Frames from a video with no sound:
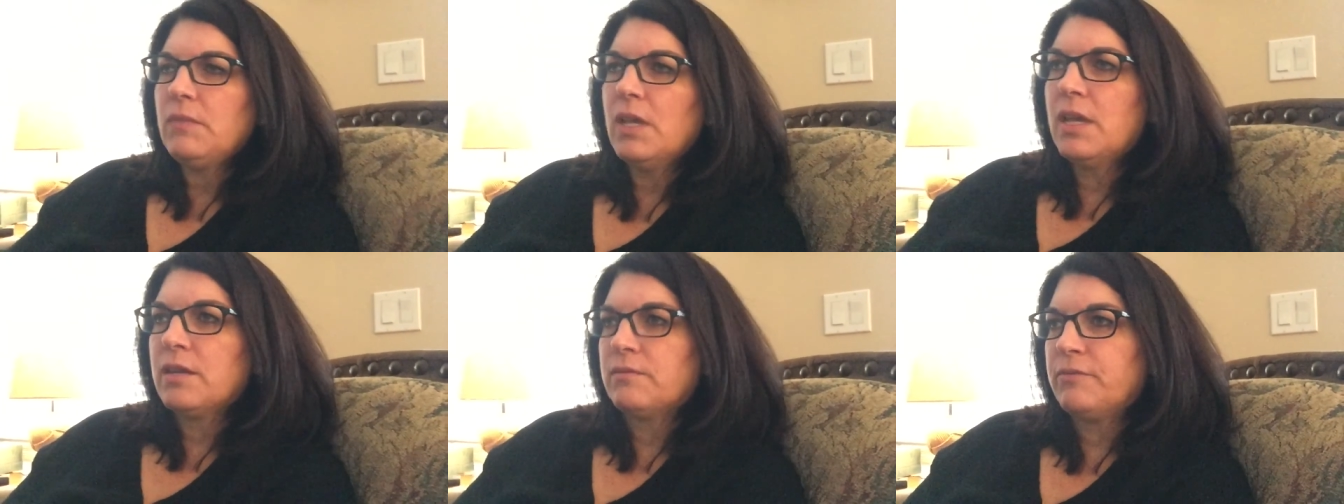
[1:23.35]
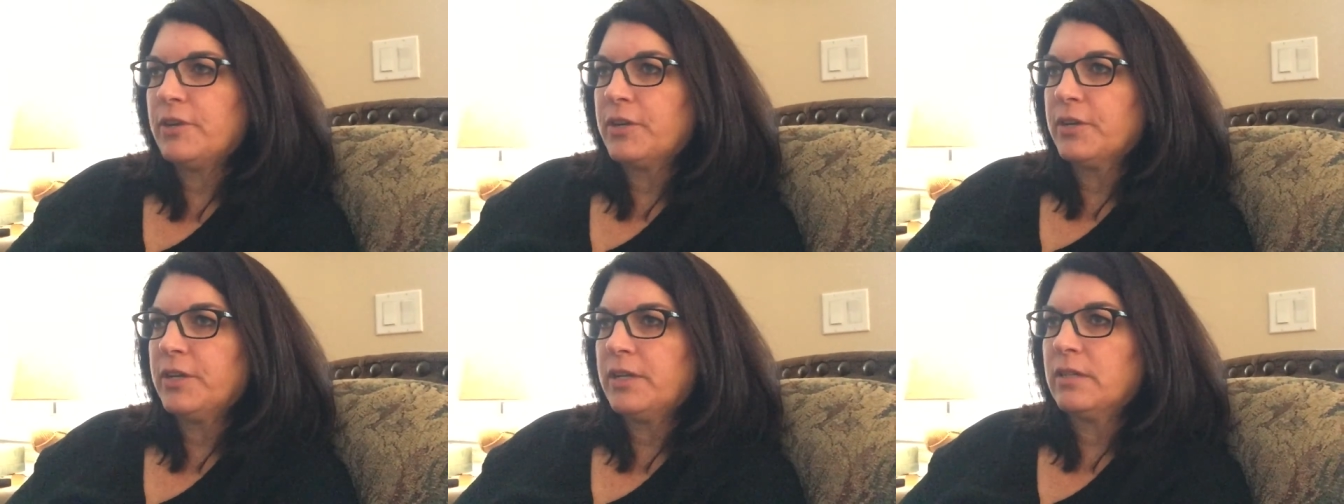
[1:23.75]
and
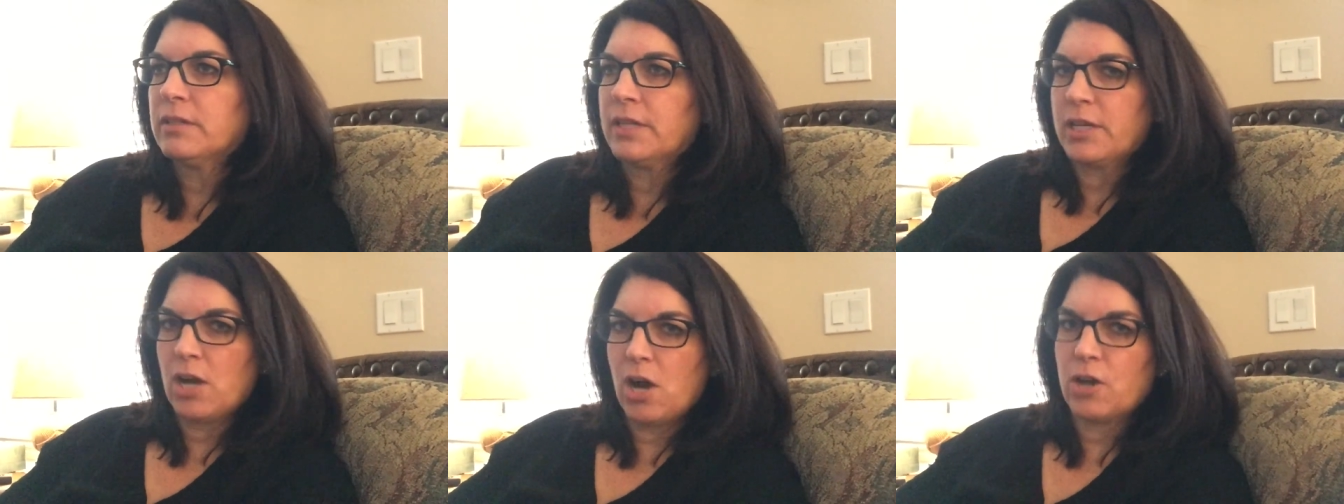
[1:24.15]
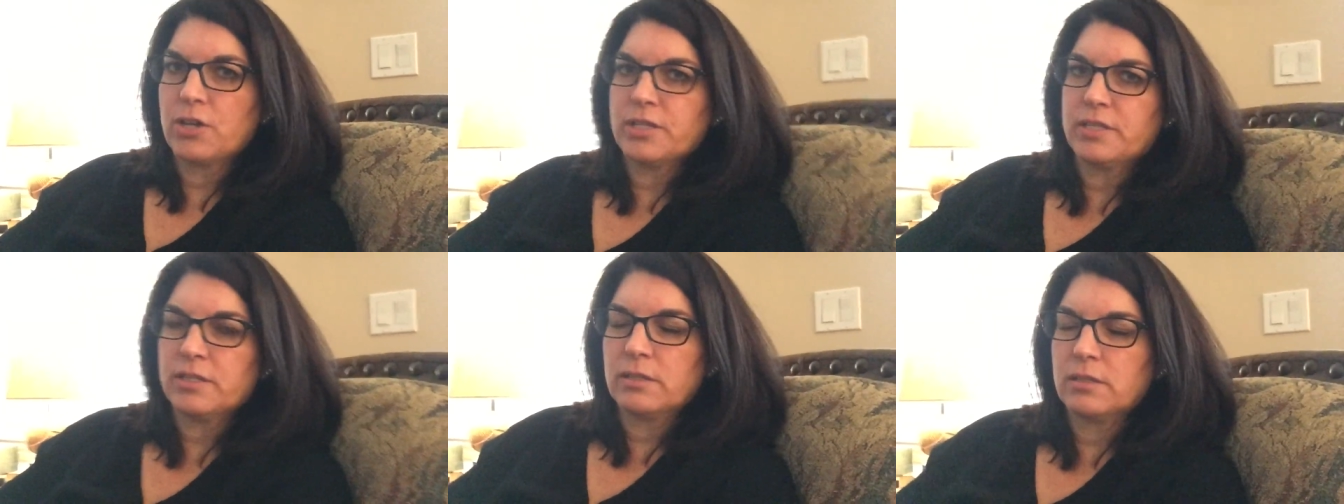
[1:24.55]
very like
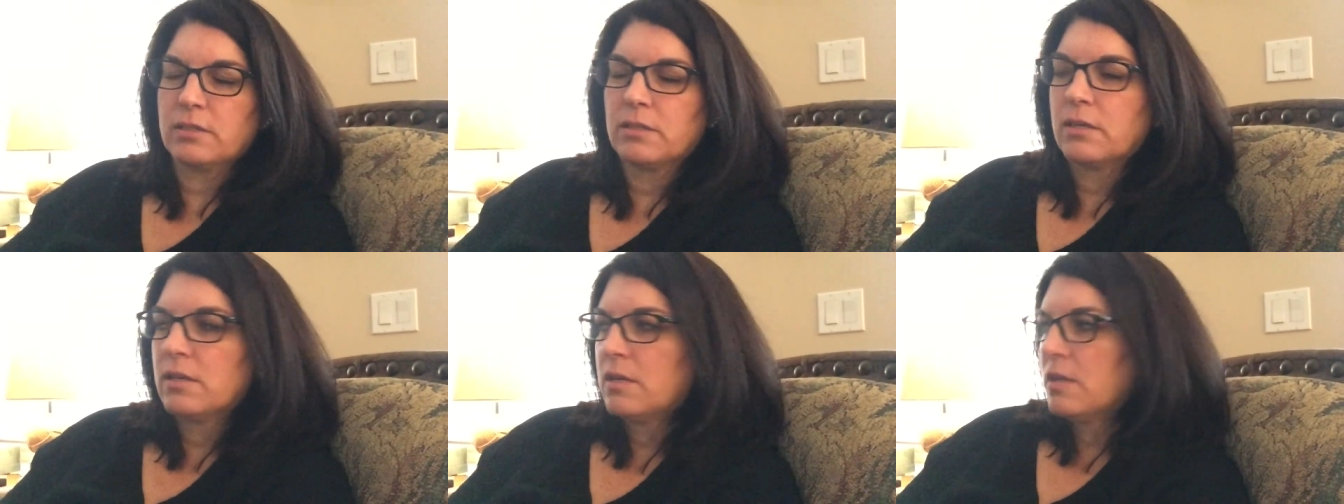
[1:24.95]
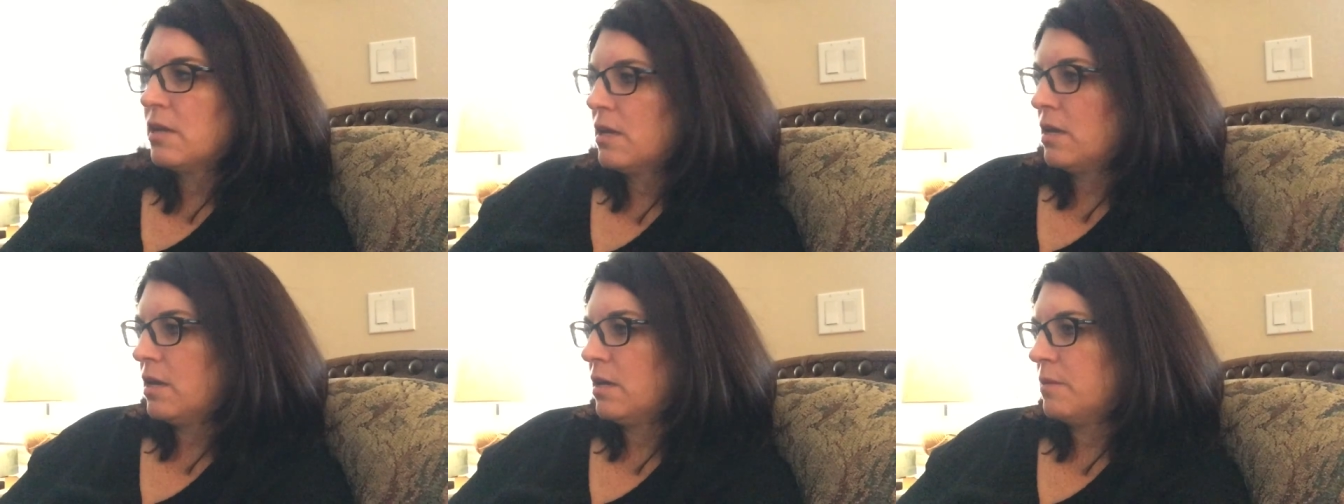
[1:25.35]
artisan
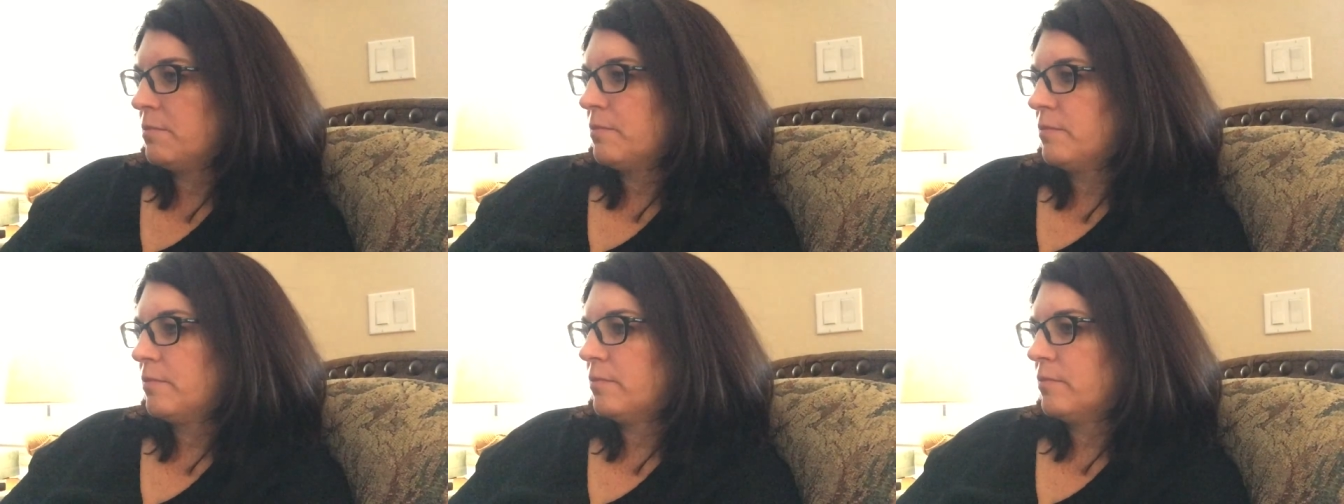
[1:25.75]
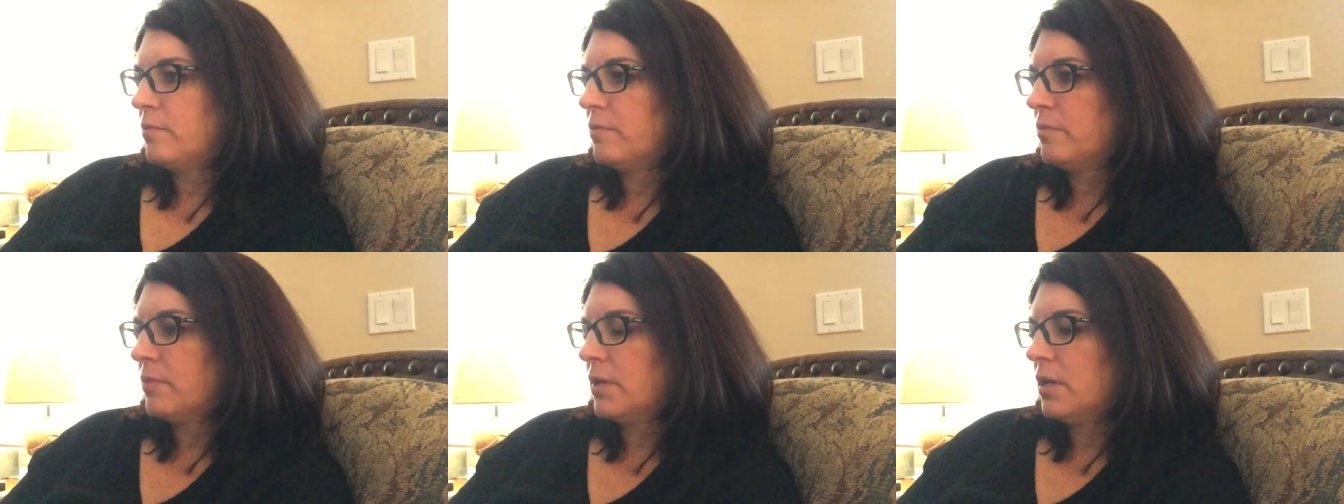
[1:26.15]
um,
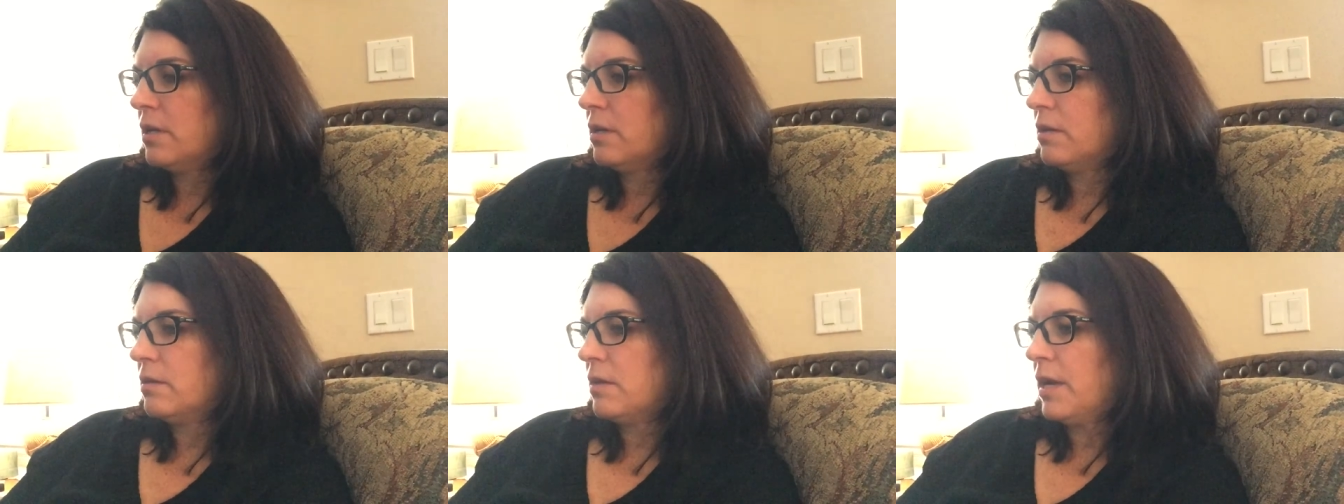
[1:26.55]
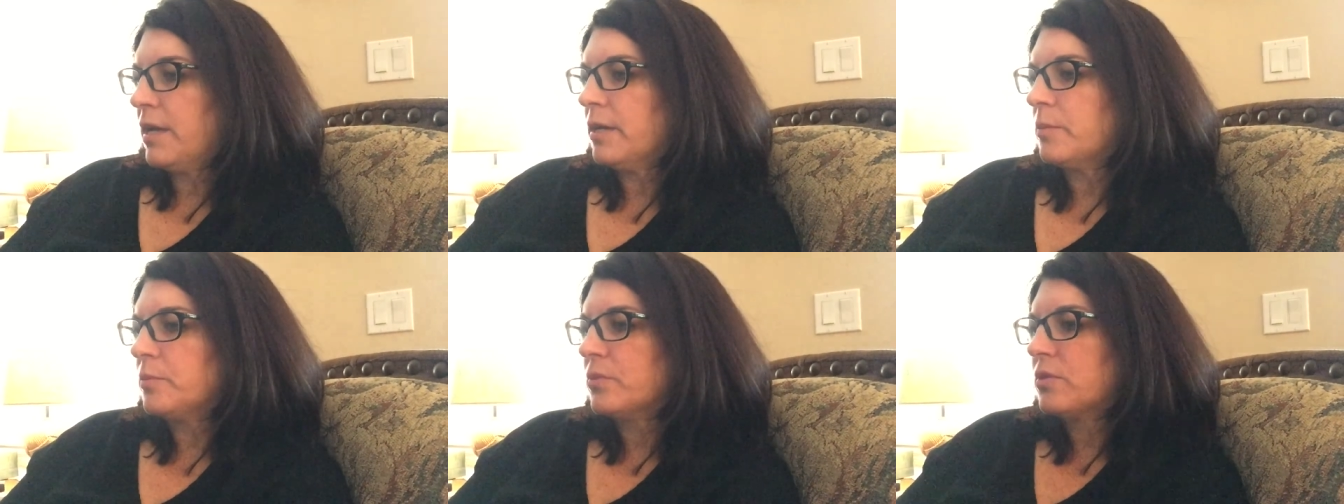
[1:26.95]
uh,
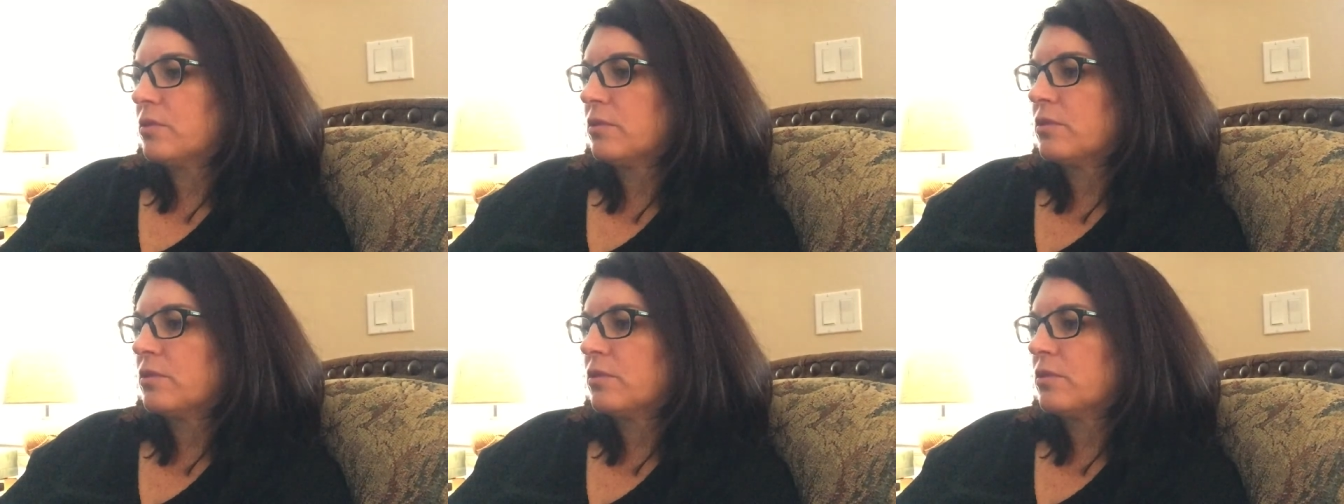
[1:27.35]
items.